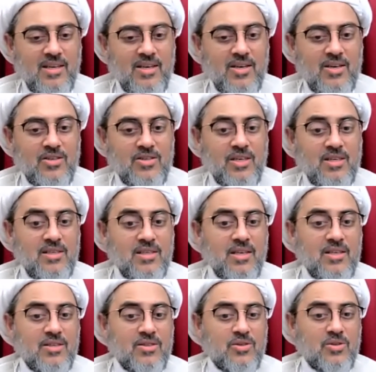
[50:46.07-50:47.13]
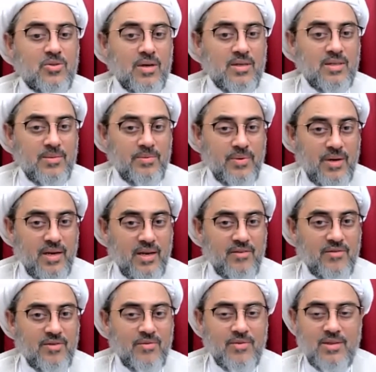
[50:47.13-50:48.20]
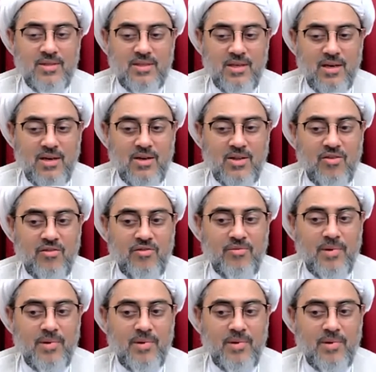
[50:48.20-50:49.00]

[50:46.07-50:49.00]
She says, you are deprived of the ziyarat of